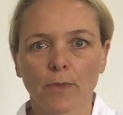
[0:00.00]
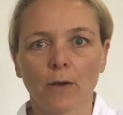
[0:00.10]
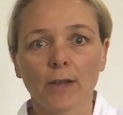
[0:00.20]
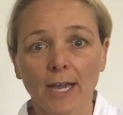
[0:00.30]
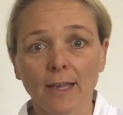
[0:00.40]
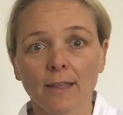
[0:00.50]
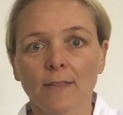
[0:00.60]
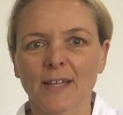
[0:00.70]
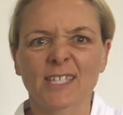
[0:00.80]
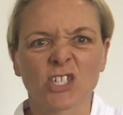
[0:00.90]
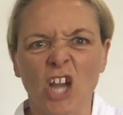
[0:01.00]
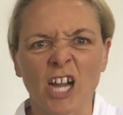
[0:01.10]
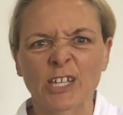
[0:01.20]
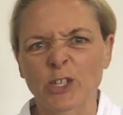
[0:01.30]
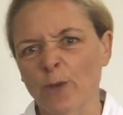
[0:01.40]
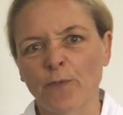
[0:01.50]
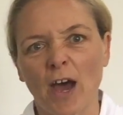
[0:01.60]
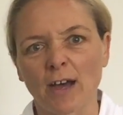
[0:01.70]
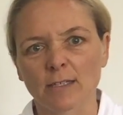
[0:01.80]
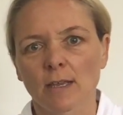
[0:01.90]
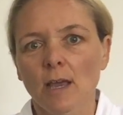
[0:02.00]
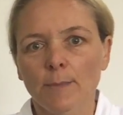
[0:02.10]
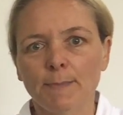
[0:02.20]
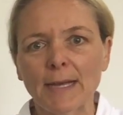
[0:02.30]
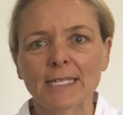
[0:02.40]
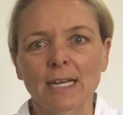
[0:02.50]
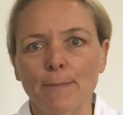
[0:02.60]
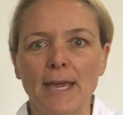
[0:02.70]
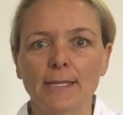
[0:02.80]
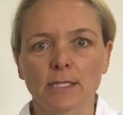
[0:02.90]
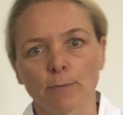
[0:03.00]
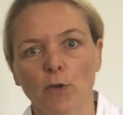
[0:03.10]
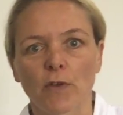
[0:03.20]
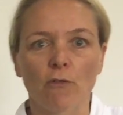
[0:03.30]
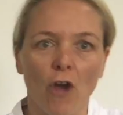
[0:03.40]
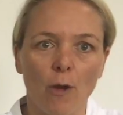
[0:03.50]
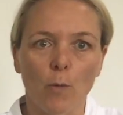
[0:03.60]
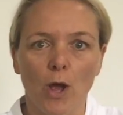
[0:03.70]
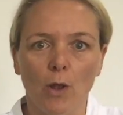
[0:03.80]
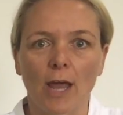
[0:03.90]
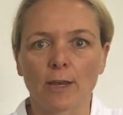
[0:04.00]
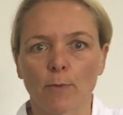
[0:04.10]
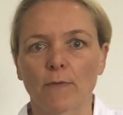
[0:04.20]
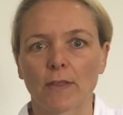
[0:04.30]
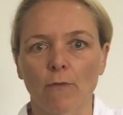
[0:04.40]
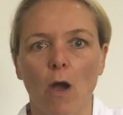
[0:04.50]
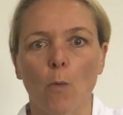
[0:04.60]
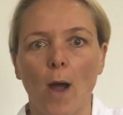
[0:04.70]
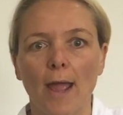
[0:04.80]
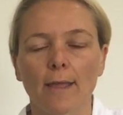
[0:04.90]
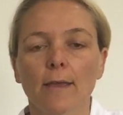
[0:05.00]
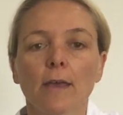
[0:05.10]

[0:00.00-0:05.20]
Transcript: Okay, that's a jargon term for us. But it basically means you're moving well and you're moving the right way.